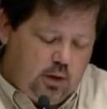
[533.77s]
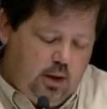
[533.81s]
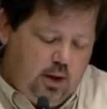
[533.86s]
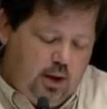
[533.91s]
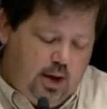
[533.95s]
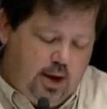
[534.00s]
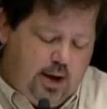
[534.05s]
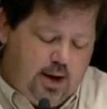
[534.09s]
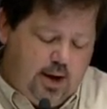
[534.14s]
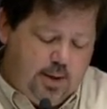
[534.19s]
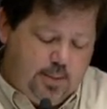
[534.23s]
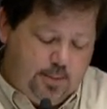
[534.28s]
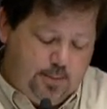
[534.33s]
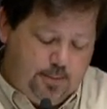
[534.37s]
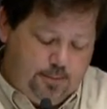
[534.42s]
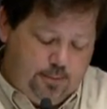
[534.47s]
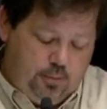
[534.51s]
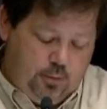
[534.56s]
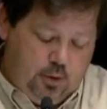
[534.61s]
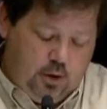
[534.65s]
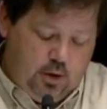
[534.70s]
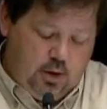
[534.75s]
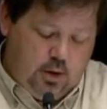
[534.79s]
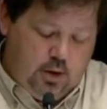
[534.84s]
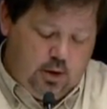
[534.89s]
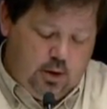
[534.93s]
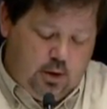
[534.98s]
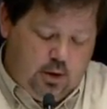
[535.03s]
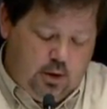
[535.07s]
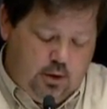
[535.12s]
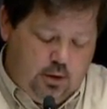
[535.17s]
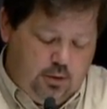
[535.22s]
Um,
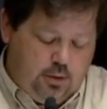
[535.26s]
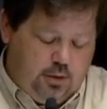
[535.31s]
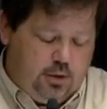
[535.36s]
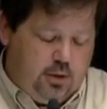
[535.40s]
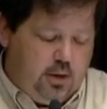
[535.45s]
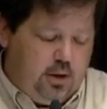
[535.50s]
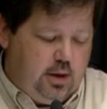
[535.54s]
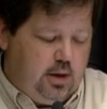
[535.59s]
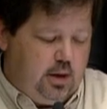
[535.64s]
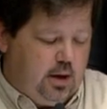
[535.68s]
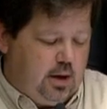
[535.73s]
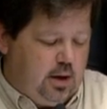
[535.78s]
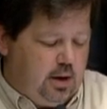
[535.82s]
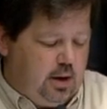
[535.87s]
the uh,